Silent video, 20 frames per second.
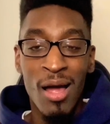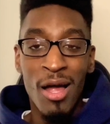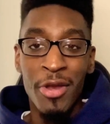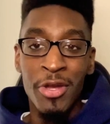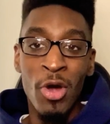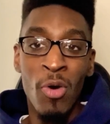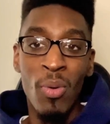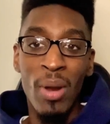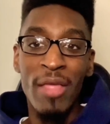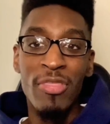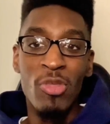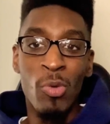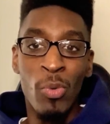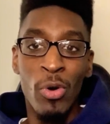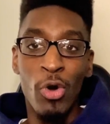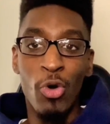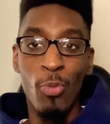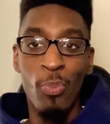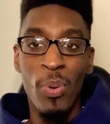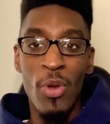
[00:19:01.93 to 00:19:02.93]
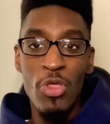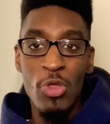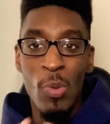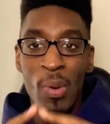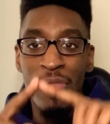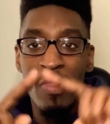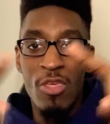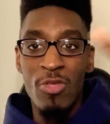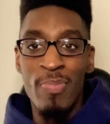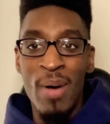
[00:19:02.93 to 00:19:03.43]
Don't let the world put you
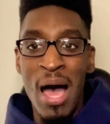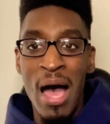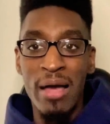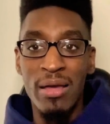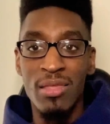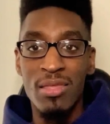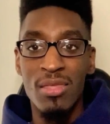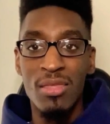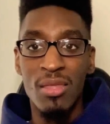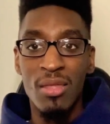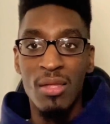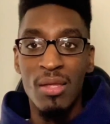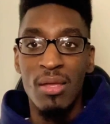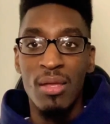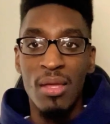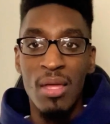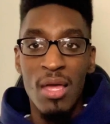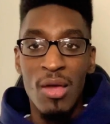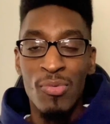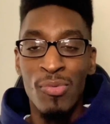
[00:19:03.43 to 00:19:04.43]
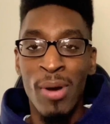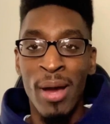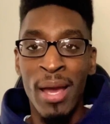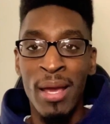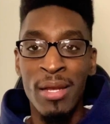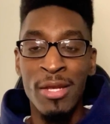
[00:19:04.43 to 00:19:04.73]
in this box, right?